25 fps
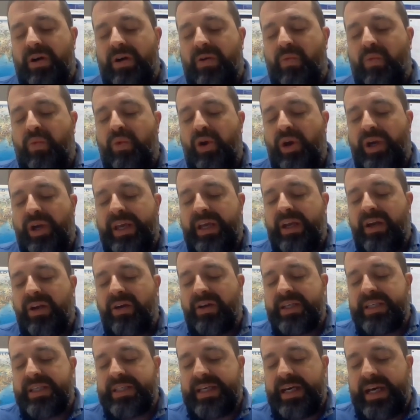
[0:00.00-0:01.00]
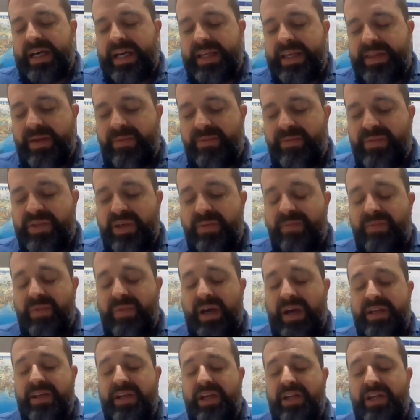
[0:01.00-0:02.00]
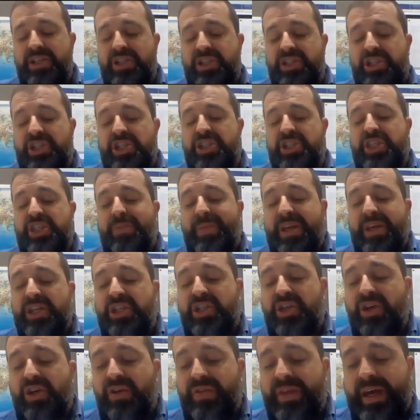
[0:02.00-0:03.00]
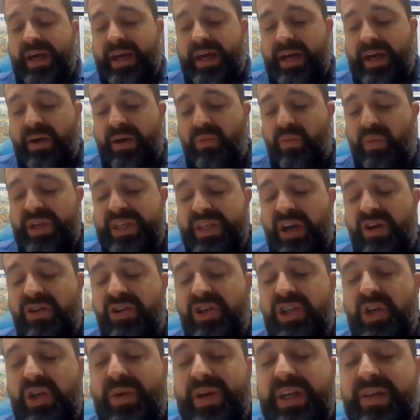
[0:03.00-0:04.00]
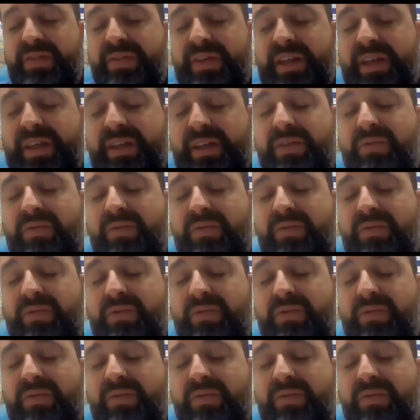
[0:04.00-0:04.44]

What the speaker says: working alongside them and just to make sure that we don't do anything